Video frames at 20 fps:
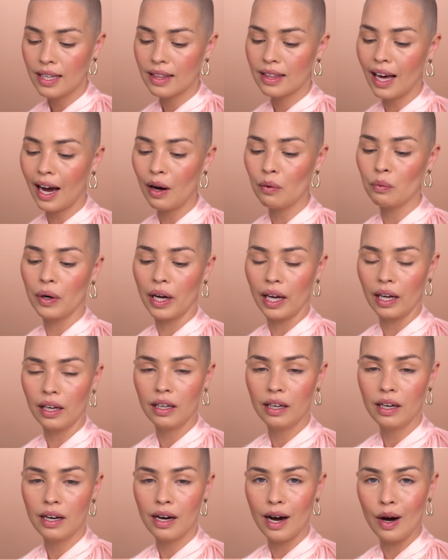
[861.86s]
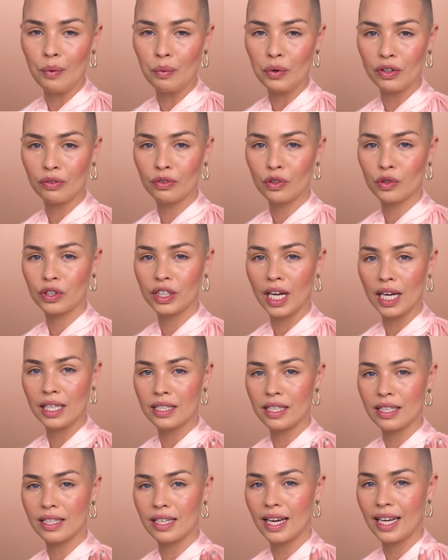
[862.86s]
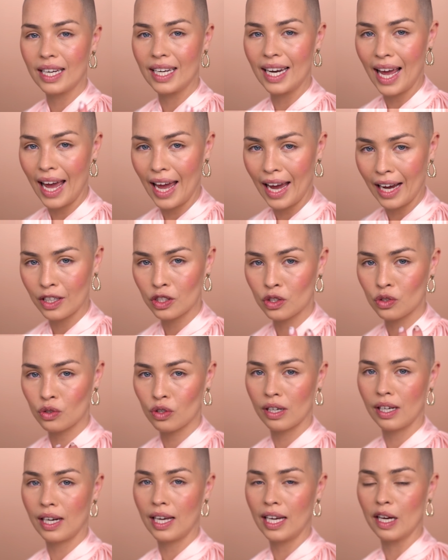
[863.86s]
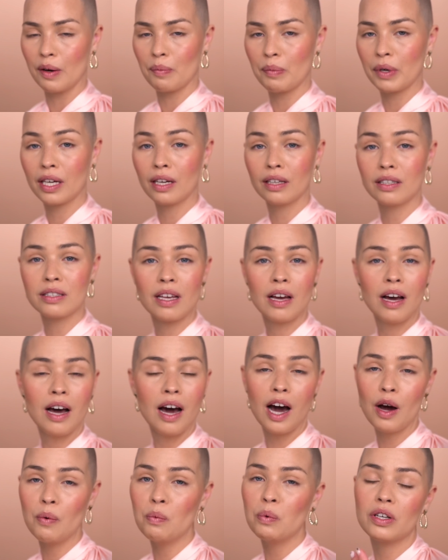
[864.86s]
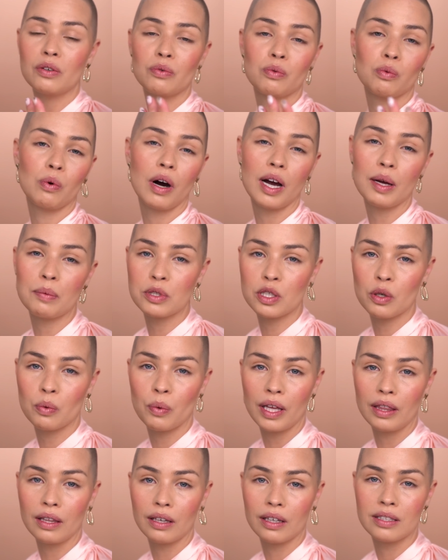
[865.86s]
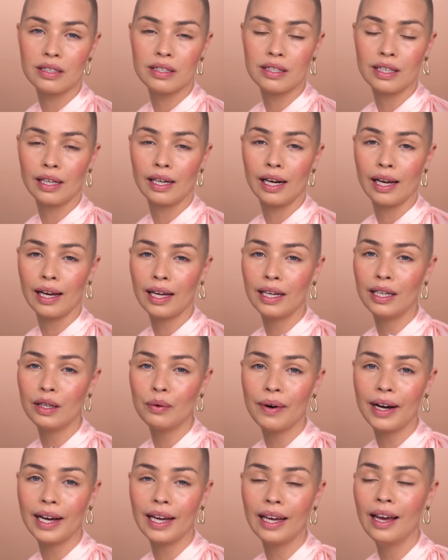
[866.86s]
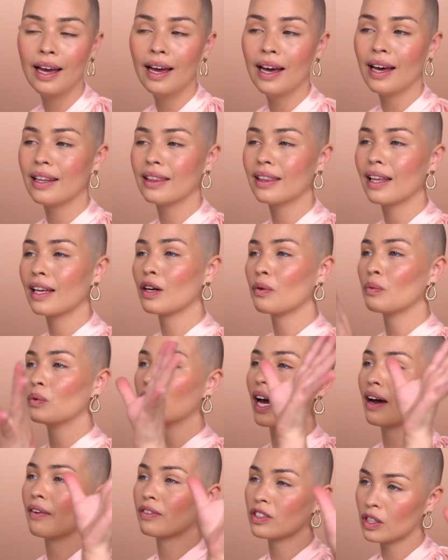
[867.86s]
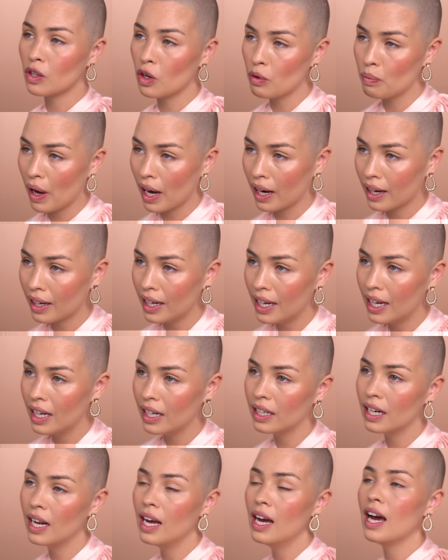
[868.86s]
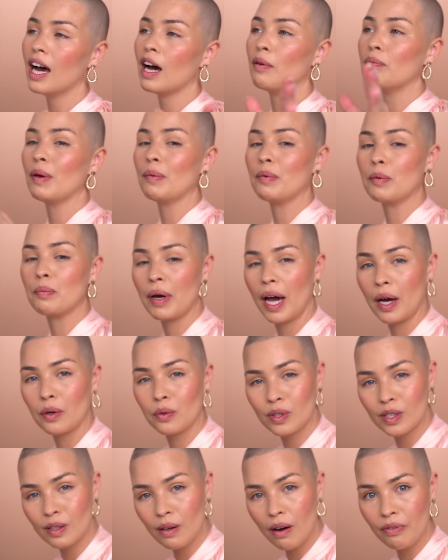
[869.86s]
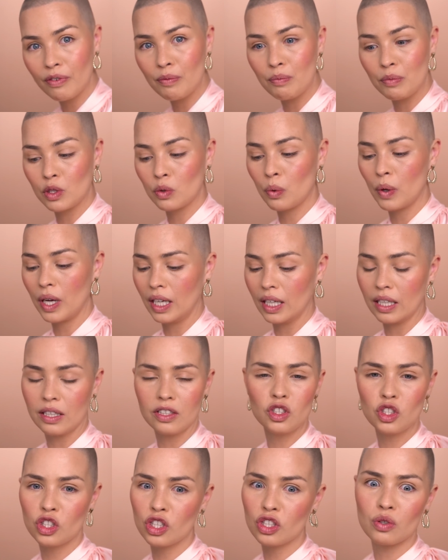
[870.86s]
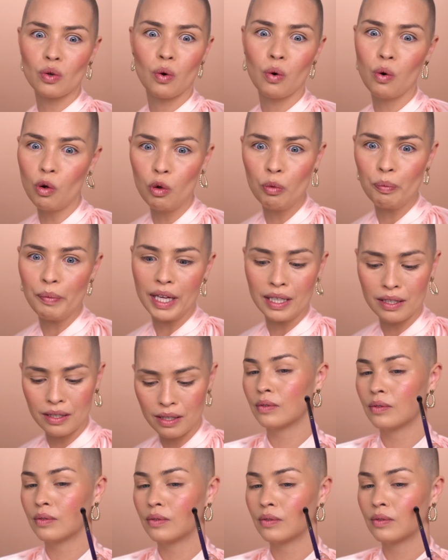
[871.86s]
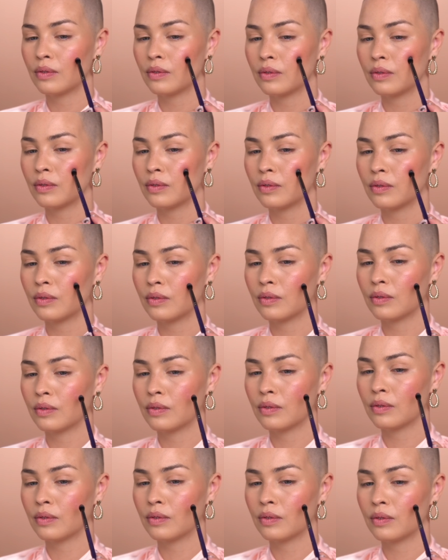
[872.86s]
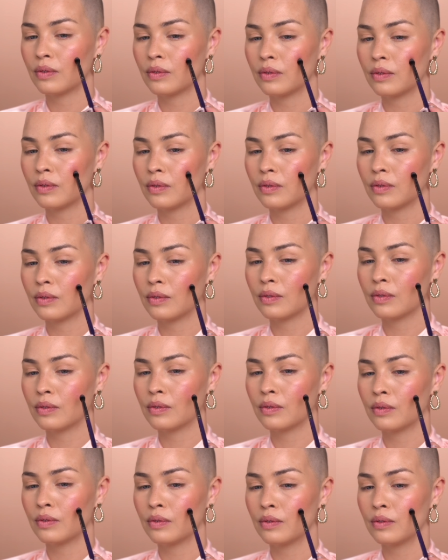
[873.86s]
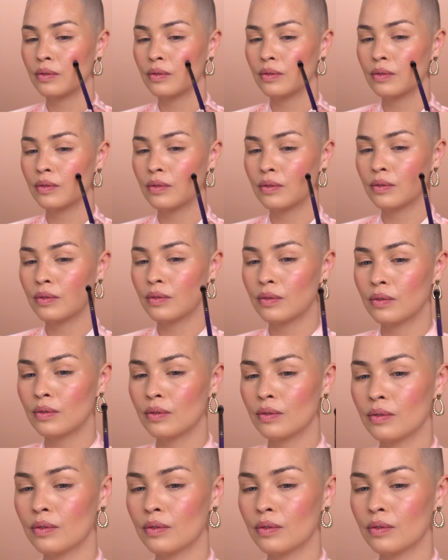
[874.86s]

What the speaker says: that way I would have created an extra layer because I would have wiped away the concealer anyway, and then I would have to go back in and maybe powder it off in between, and it's just a whole mess and things you don't want to do to your skin.